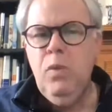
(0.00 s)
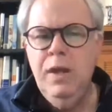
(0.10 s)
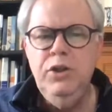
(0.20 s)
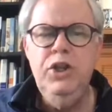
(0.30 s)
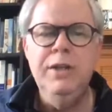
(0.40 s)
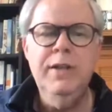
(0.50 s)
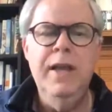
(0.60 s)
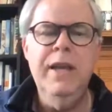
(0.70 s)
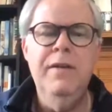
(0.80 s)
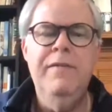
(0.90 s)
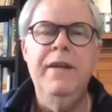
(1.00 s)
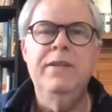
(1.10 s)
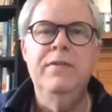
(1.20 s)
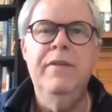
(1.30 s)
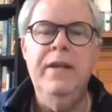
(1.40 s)
Just like in a
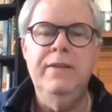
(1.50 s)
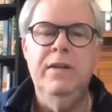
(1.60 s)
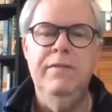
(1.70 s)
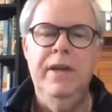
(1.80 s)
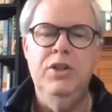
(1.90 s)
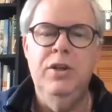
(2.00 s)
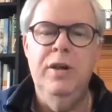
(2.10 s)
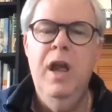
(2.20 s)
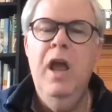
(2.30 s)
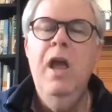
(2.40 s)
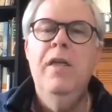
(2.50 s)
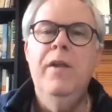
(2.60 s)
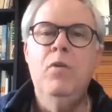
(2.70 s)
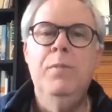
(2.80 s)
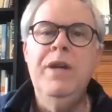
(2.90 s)
face-to-face convention,
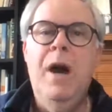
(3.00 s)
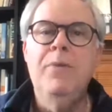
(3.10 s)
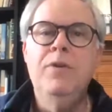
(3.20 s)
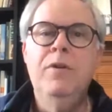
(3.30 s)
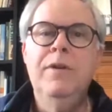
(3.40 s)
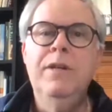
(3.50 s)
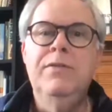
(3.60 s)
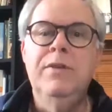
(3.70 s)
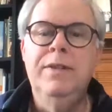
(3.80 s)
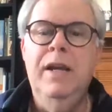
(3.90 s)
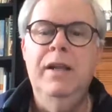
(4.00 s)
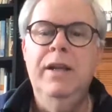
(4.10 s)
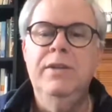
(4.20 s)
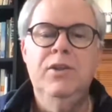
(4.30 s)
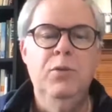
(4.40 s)
there will be opportunities for
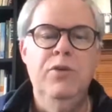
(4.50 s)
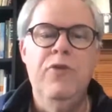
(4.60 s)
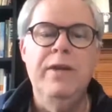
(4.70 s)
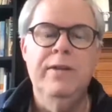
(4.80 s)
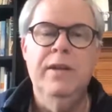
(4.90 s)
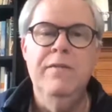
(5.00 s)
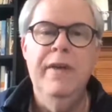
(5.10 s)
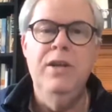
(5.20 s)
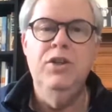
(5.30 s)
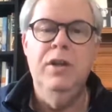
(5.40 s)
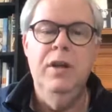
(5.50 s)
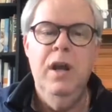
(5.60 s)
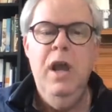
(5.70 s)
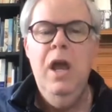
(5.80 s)
delegates to address the convention.